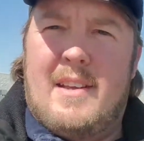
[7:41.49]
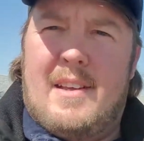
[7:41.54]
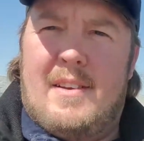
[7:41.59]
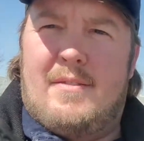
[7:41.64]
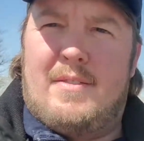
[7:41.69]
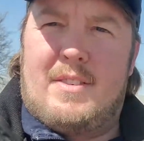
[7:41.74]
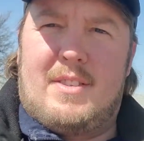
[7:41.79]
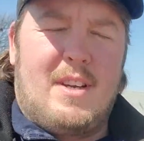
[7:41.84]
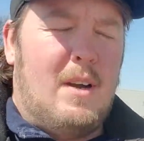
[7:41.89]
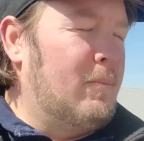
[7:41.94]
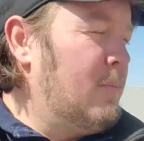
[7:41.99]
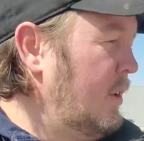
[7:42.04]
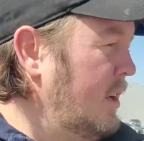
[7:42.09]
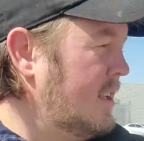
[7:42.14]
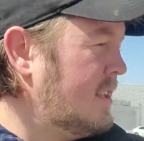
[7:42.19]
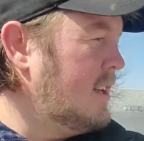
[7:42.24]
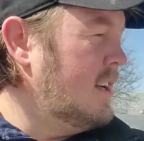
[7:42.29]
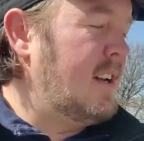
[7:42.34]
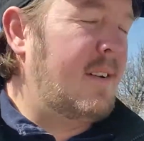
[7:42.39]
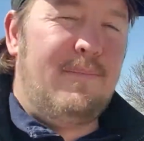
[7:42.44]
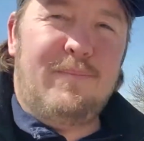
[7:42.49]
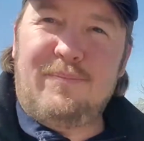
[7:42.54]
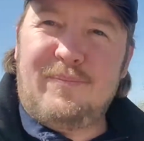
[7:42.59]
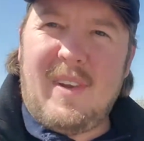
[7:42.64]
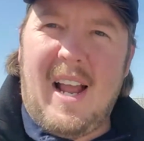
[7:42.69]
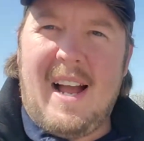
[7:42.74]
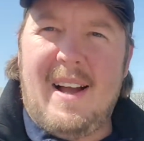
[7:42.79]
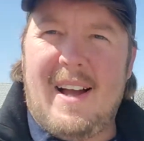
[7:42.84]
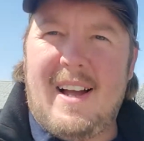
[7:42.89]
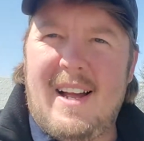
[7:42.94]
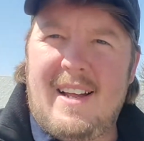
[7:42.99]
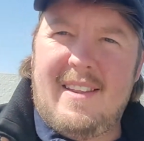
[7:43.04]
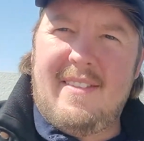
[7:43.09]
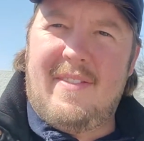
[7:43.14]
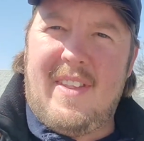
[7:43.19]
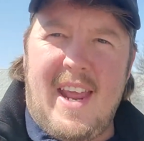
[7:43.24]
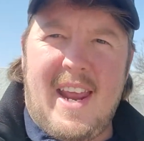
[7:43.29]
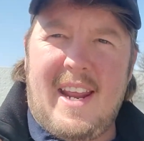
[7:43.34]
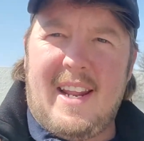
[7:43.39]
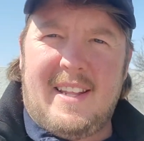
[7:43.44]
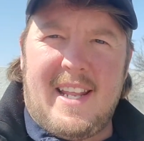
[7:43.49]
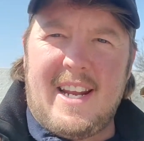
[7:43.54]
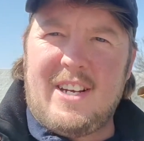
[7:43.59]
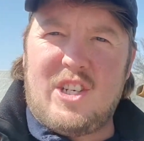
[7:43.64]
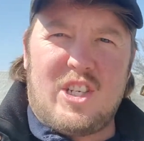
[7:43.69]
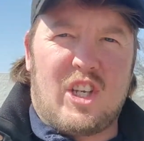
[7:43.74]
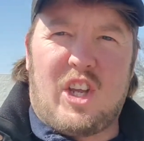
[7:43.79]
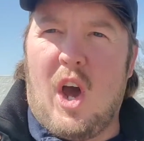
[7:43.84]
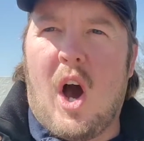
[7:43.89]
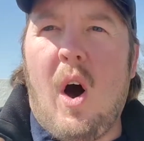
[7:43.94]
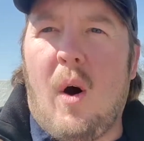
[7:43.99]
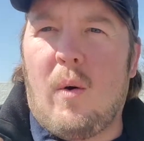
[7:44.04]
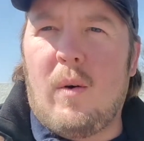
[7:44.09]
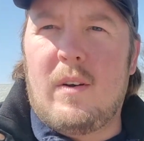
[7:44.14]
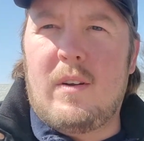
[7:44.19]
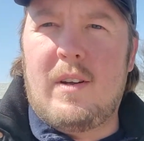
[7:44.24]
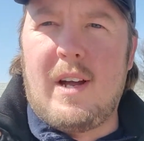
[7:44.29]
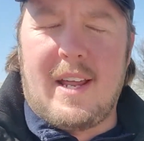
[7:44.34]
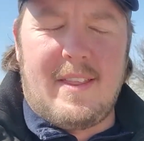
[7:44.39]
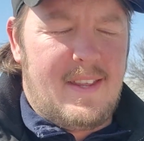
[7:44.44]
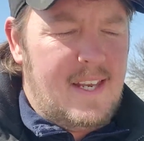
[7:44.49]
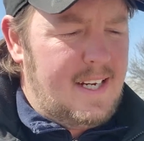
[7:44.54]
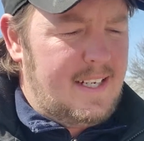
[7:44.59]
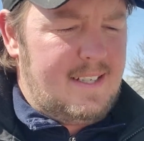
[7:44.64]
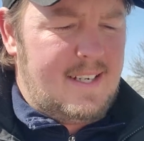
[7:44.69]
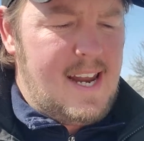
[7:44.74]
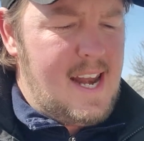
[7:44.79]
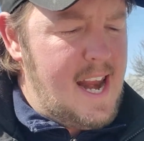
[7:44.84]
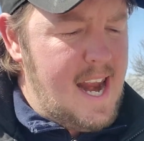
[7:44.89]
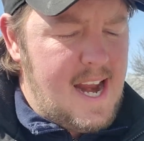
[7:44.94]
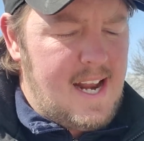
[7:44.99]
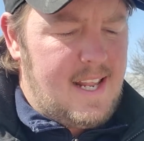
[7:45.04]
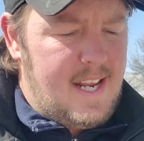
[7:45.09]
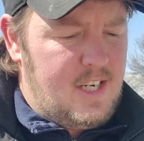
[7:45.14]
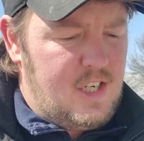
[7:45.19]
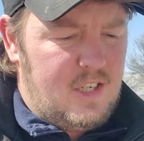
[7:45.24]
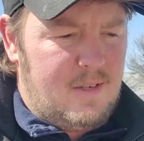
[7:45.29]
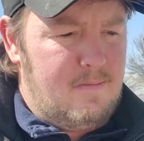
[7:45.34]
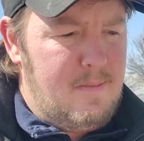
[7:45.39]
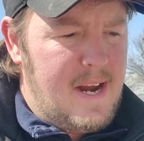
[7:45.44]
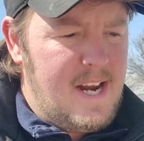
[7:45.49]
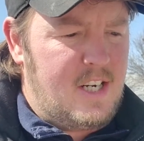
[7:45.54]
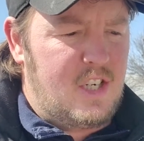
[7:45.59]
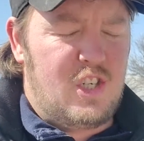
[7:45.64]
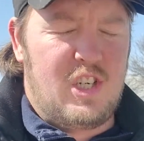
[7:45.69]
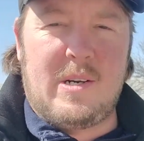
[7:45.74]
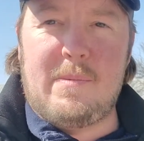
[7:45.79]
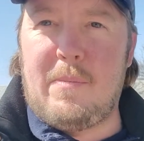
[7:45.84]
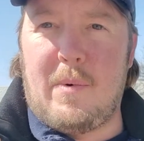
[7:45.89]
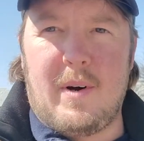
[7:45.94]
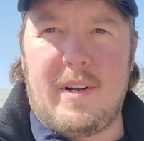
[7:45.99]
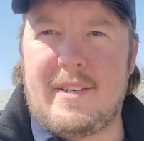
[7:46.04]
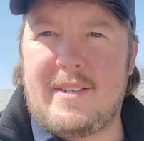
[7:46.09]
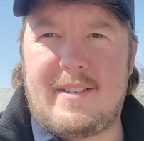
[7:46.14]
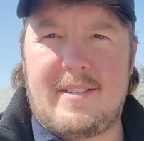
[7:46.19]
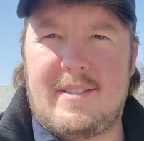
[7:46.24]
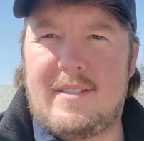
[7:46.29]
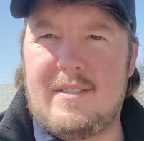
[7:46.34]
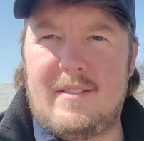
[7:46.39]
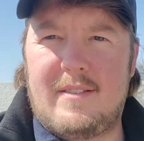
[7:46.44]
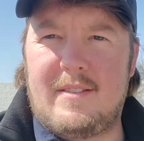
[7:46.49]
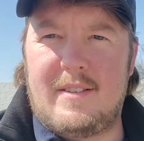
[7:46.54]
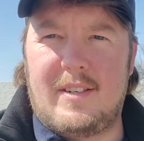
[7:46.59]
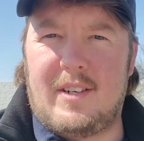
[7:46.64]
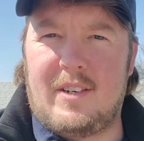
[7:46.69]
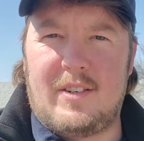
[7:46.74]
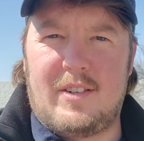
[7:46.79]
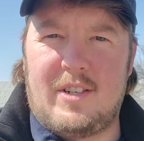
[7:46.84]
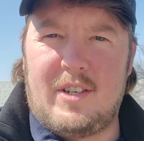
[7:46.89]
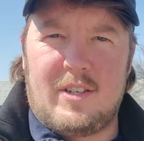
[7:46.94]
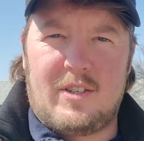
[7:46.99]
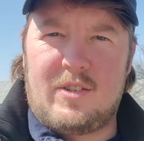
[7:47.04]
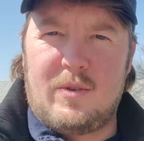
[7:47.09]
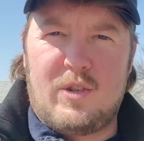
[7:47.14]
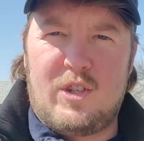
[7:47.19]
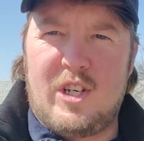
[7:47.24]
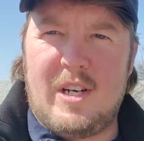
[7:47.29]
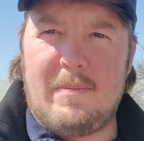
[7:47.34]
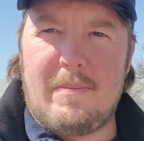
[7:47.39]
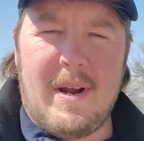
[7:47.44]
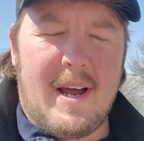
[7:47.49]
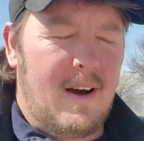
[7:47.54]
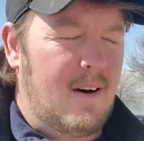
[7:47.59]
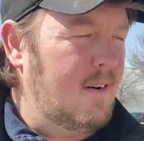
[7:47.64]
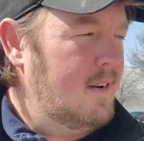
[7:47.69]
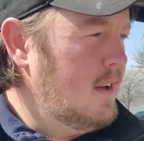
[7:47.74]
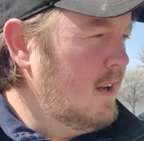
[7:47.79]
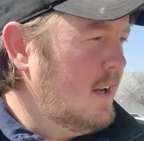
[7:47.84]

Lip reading: For some reason, they just go. I think today they just make cheap ones. They're so cheap now.